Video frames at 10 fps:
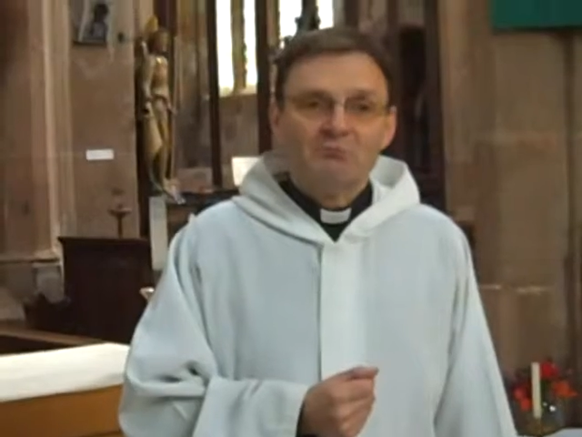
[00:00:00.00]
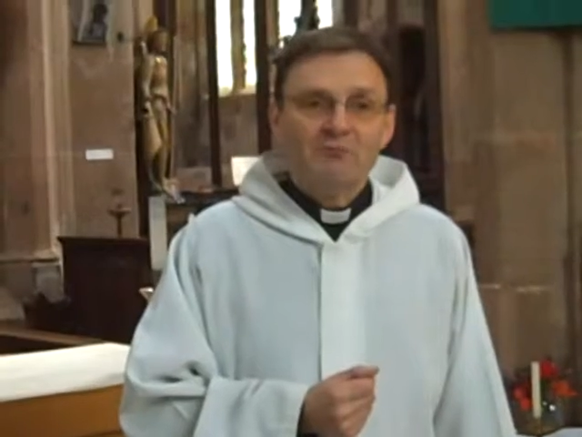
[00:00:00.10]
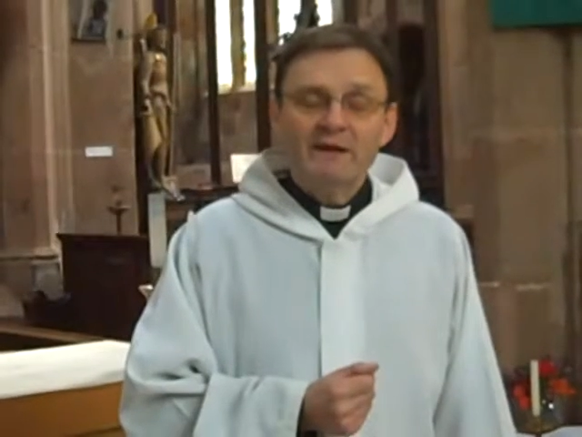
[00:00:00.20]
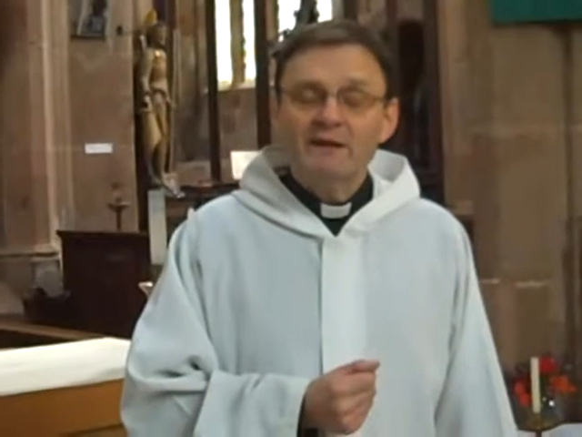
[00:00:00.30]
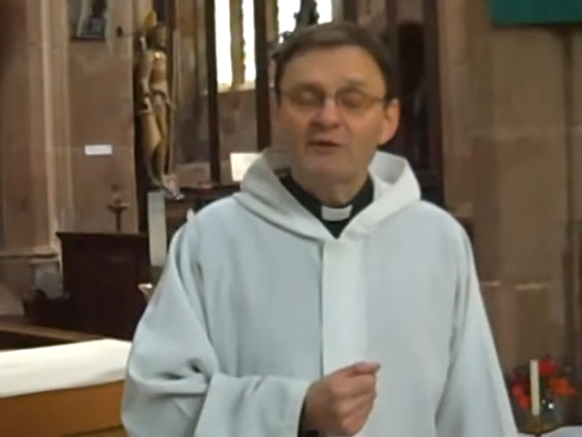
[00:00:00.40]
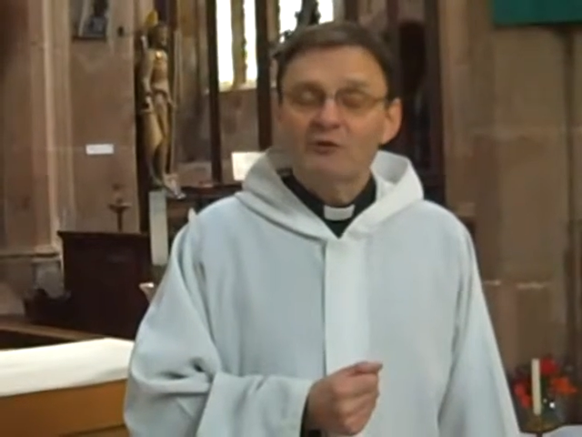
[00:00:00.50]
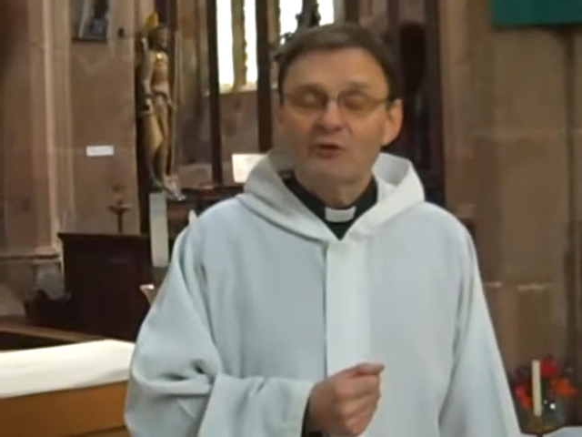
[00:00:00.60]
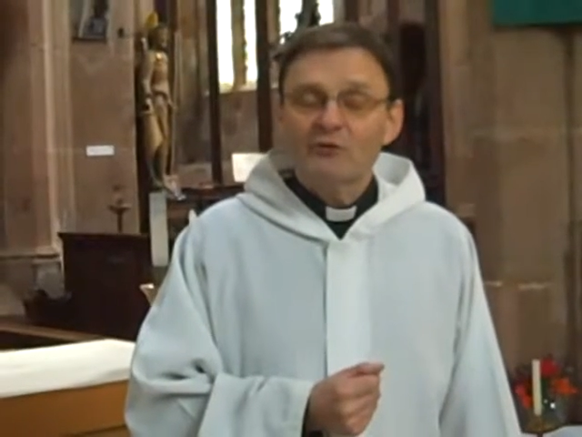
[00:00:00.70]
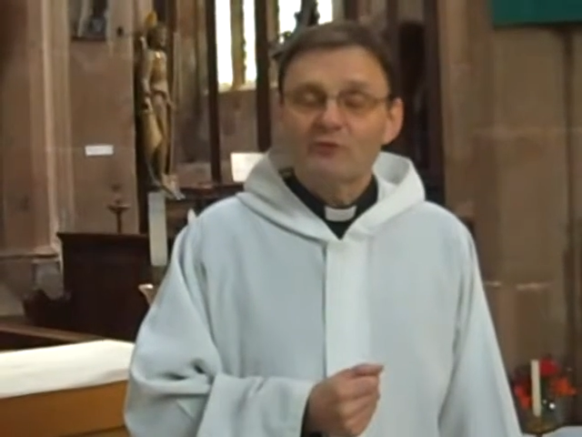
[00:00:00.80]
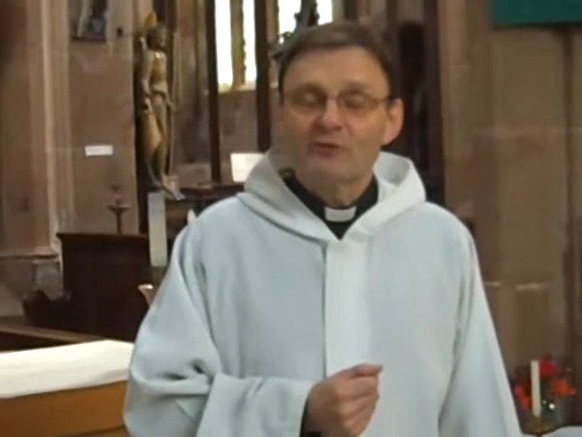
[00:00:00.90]
many
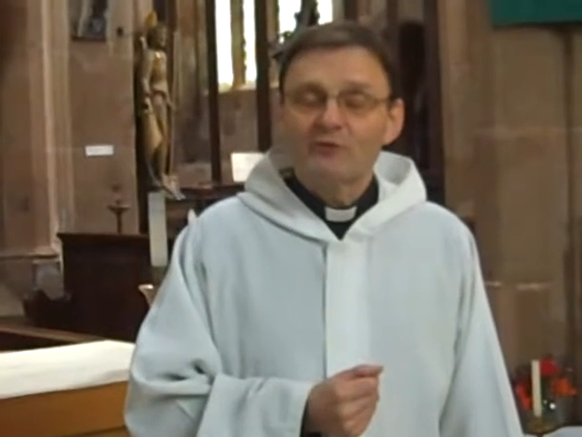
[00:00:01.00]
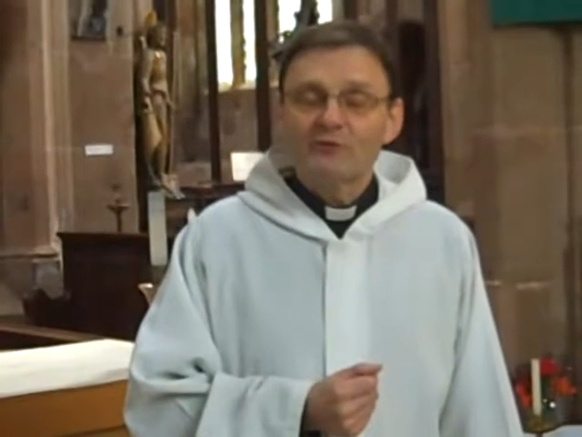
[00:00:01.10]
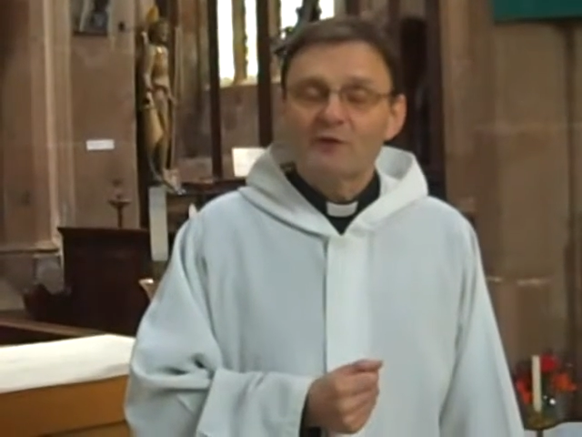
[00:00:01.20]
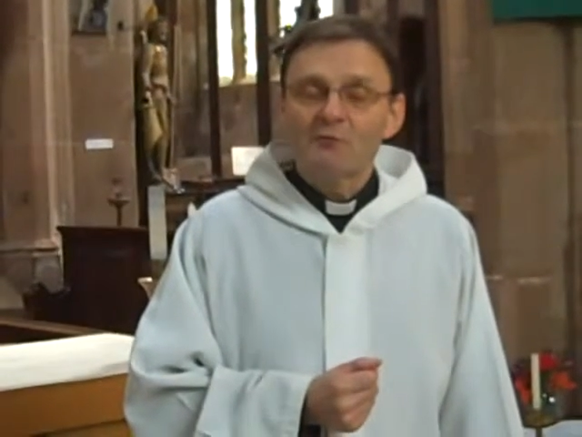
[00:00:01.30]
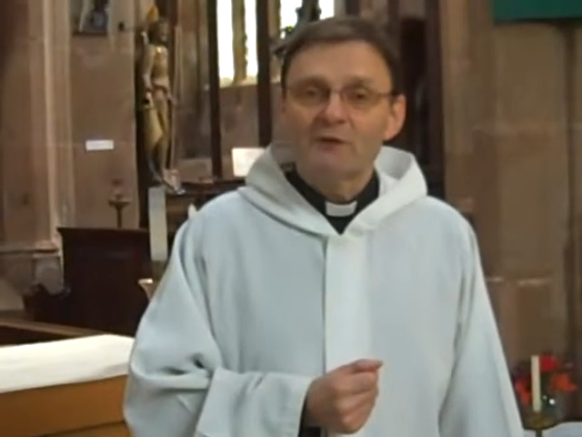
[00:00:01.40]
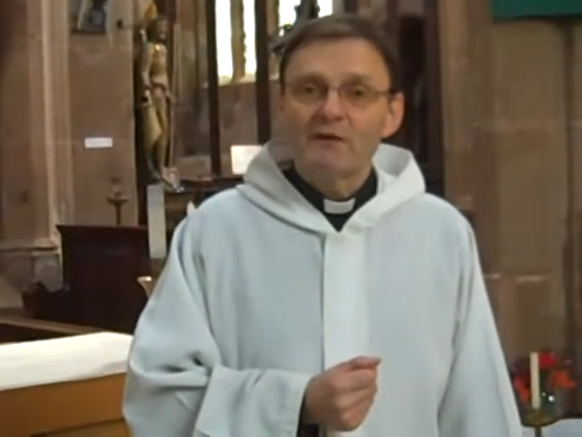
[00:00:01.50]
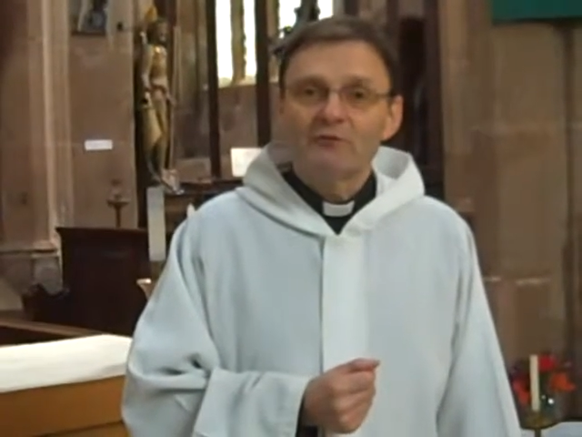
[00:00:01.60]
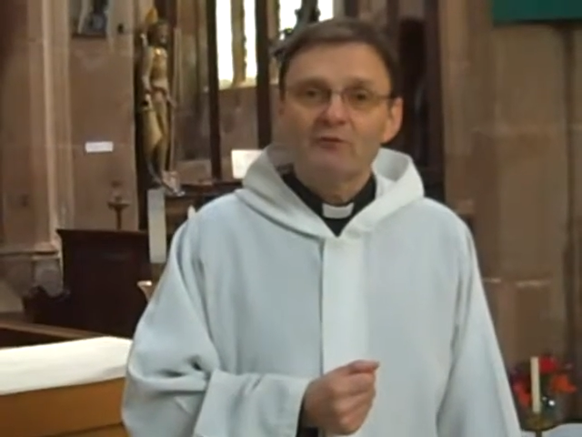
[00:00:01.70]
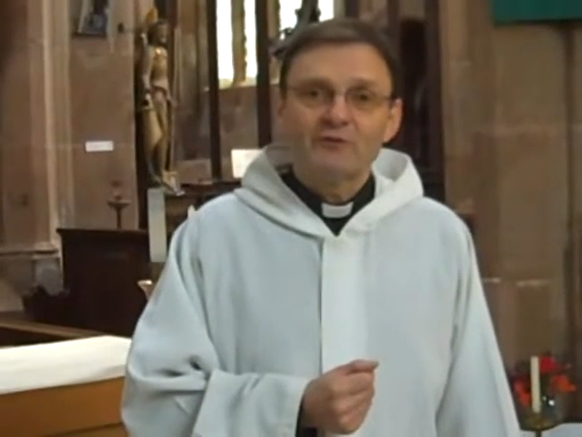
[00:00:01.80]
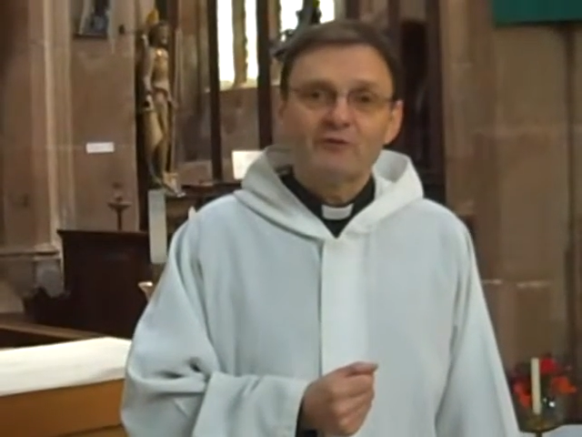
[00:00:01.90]
just to come and have
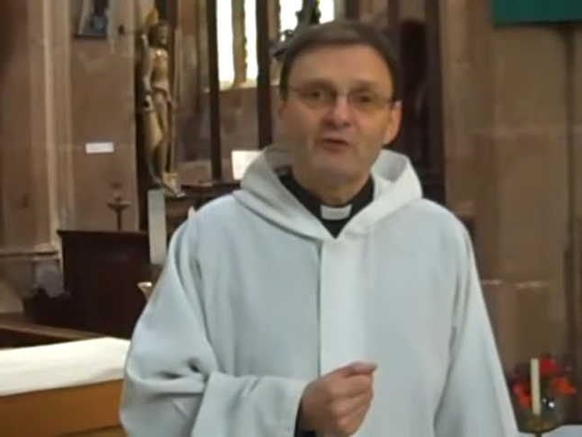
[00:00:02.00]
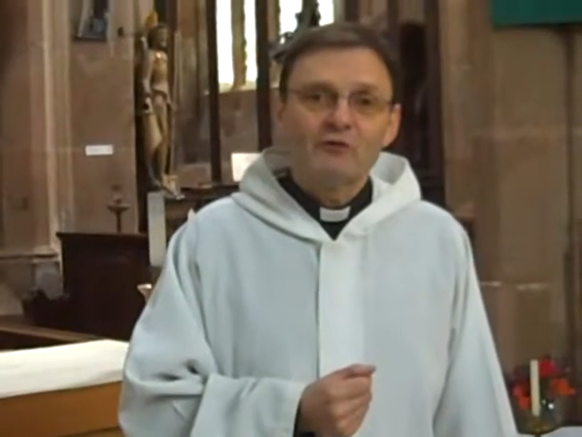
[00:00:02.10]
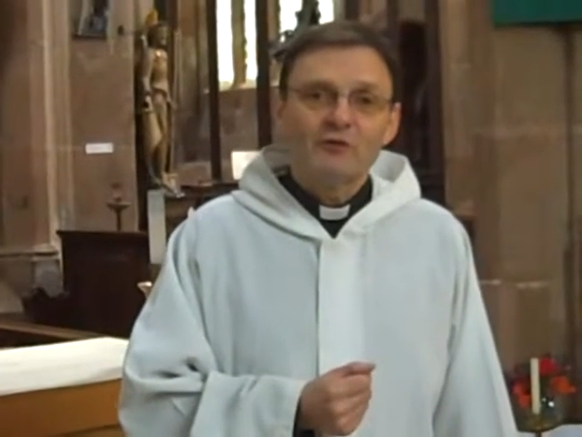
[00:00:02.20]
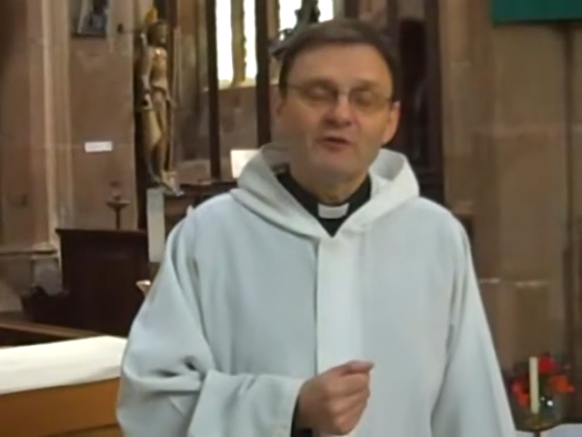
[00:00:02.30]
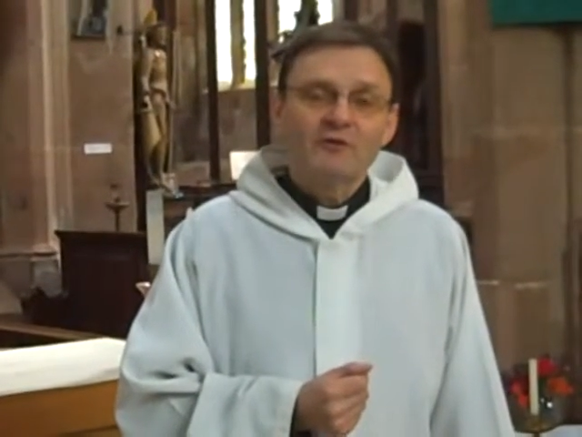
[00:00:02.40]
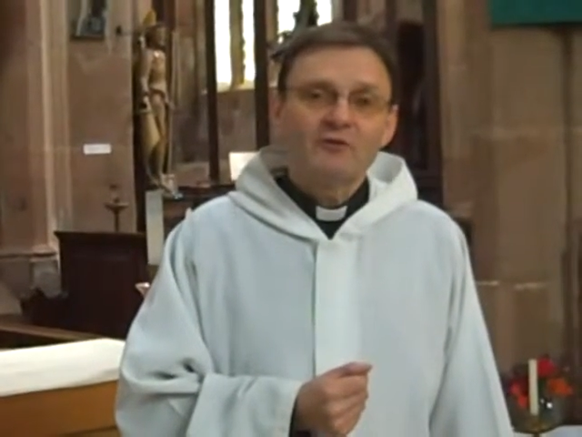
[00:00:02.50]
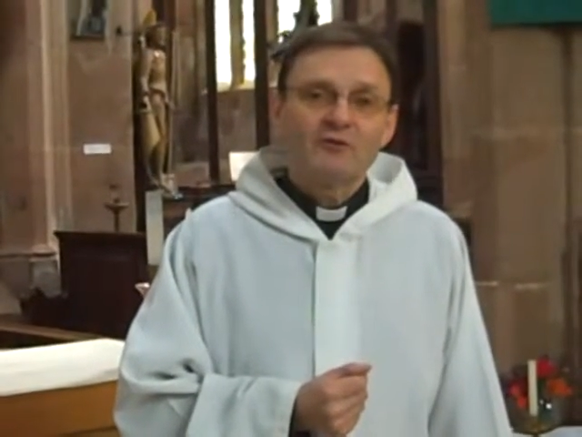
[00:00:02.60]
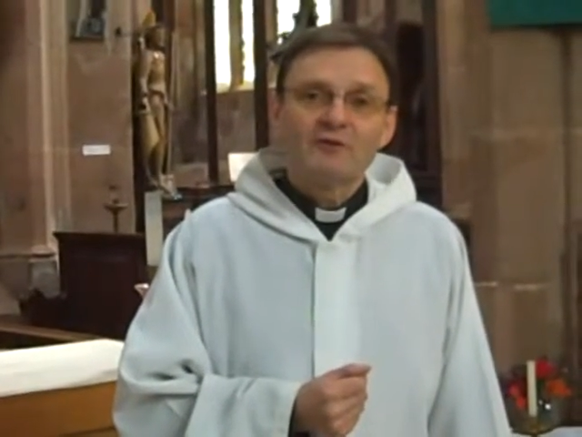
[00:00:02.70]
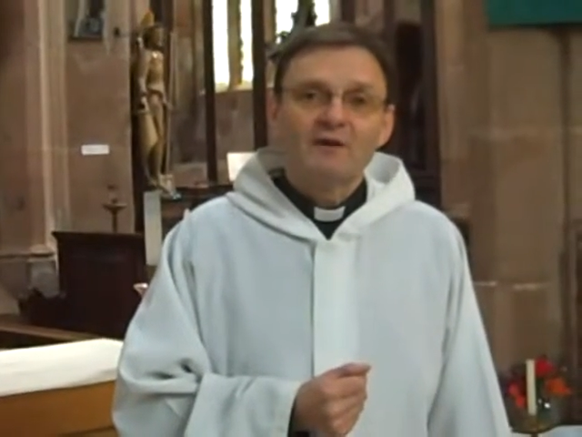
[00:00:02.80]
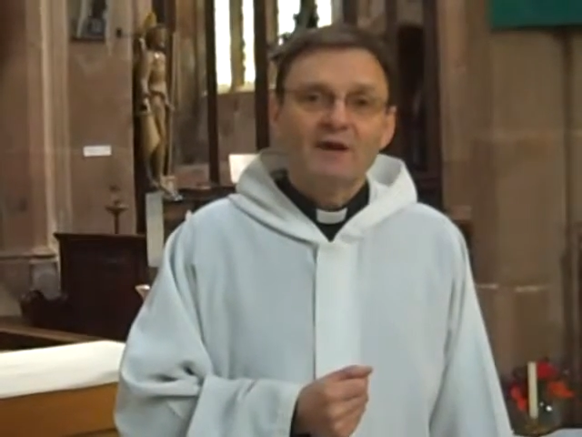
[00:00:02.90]
a look at the church,